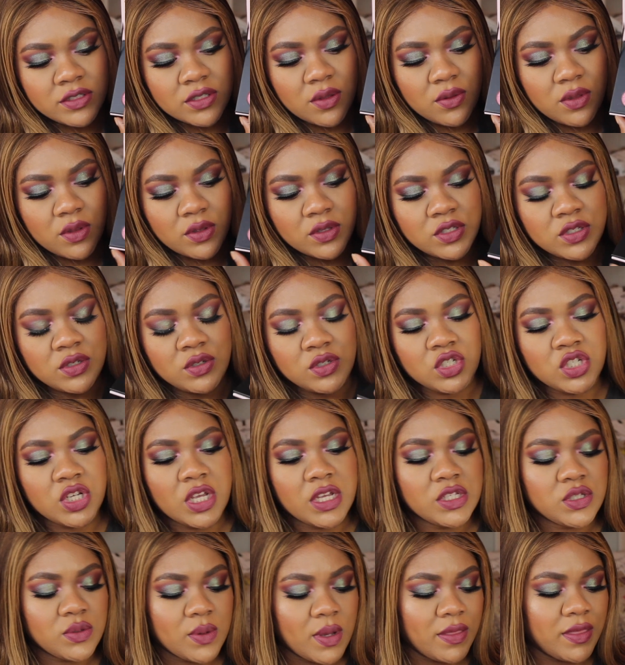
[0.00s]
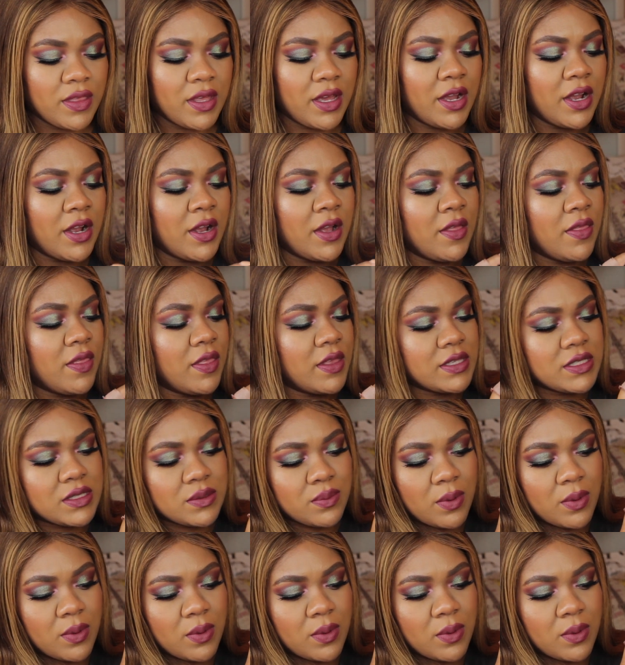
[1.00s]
So those two shades right there, this